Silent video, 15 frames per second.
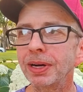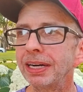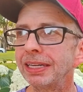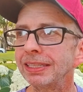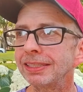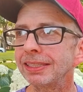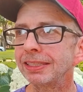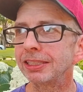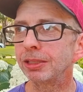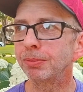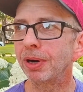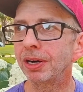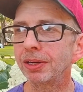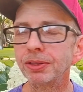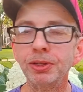grading
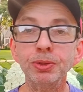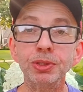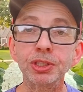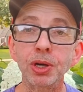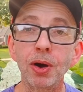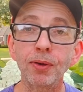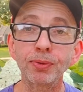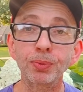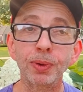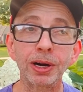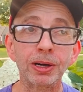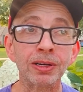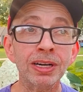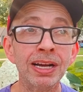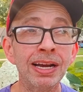system on a new
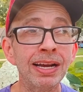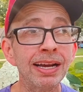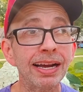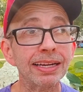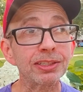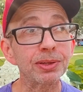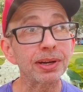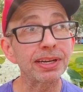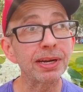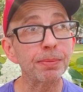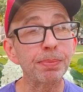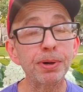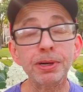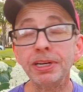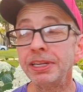software. And so I
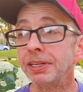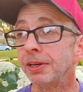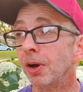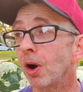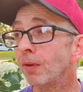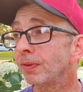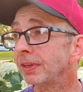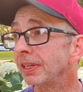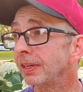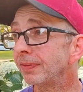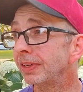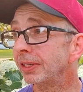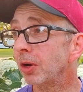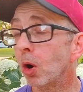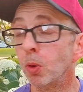kept putting it off and
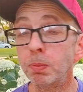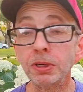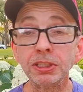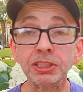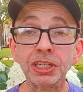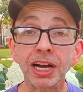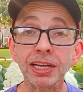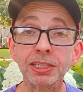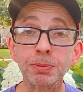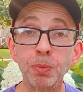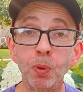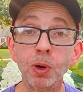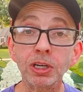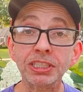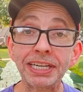giving OpenShots
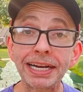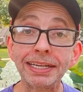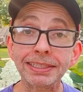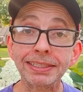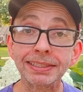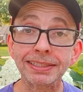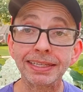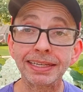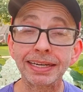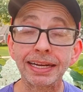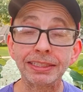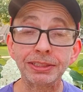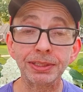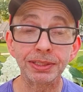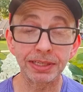more chances than
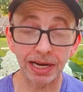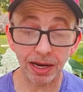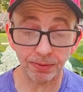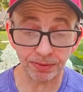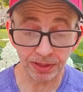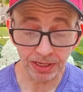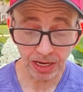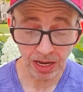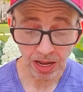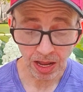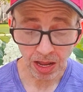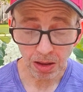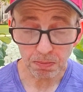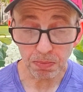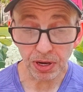I should have.
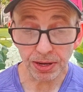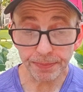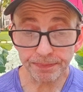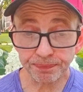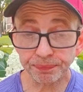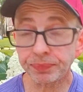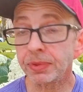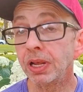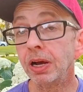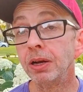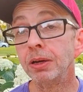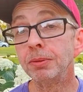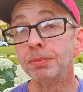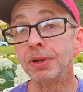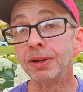But
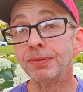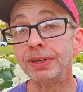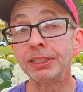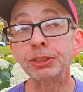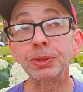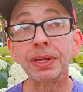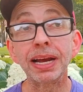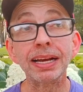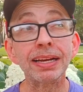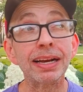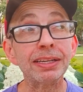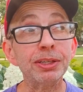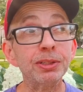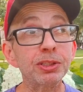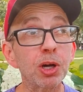eventually
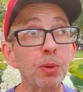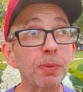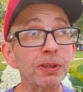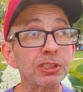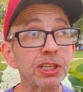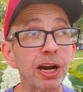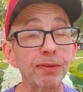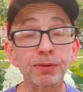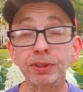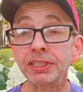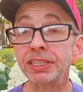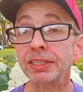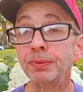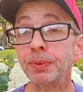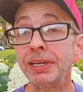I used OpenShot for
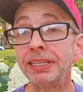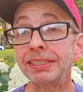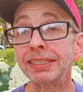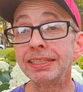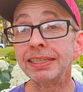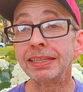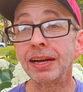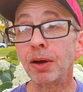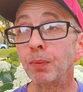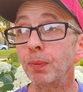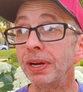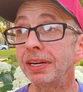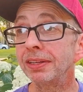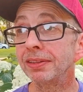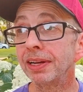10 weeks, and then on
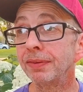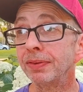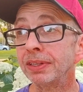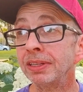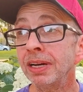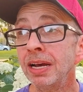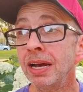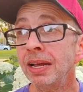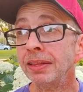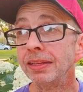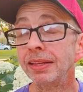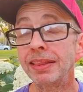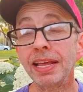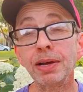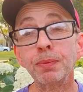week 11,
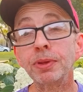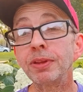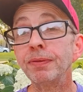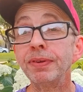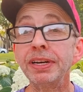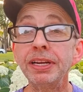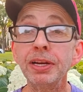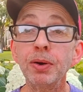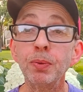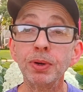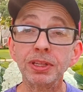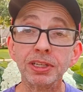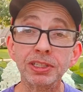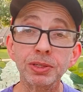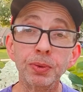the thing with the video
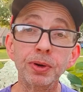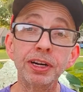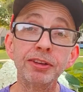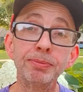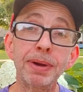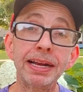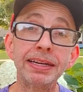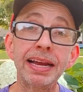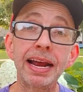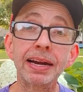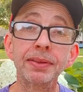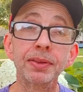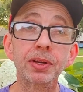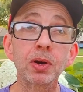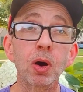with the story of my
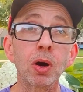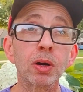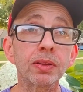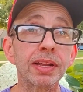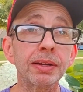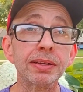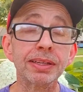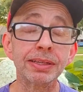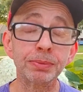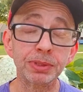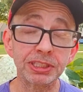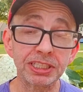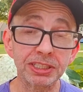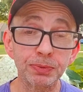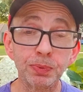dad in the car, that it
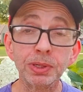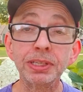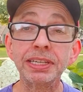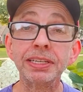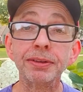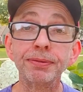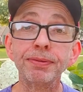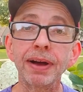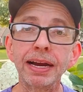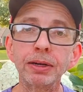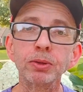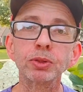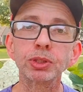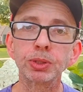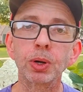was just really the
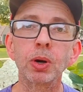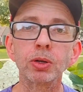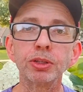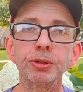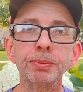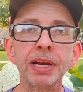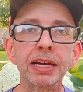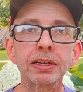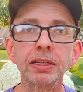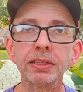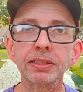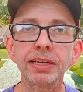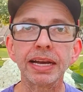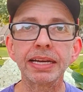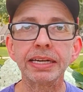final straw to me. I
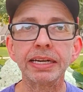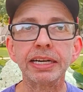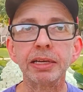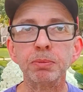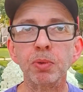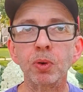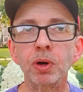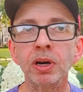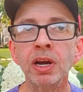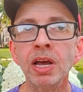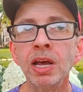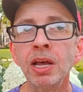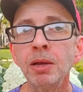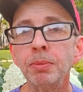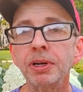couldn't take it anymore
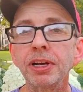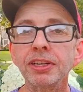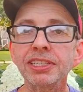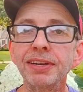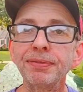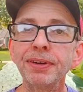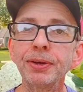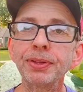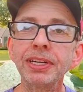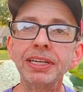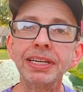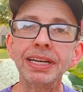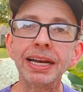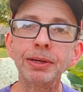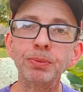because I felt
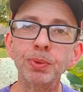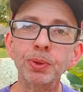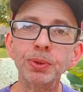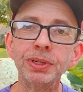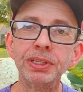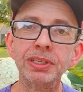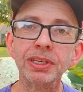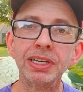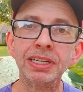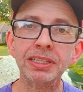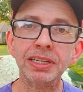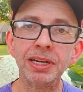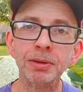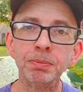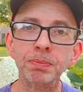that it had ruined
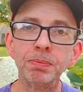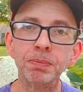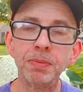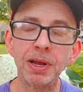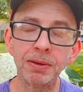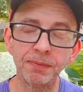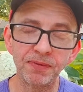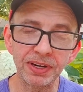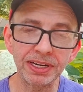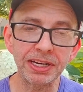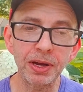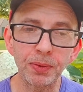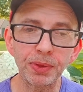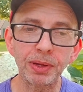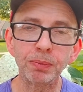a
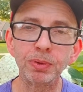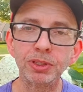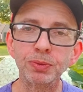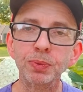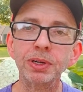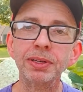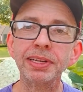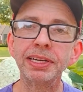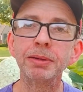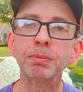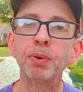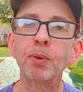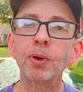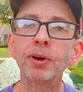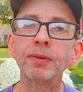video that was really
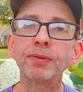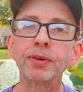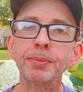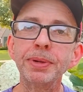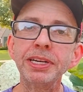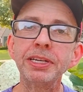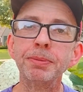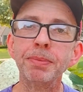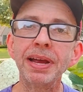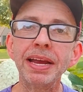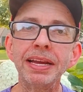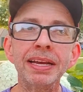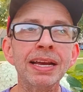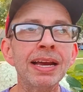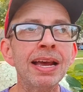important for me to
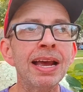make.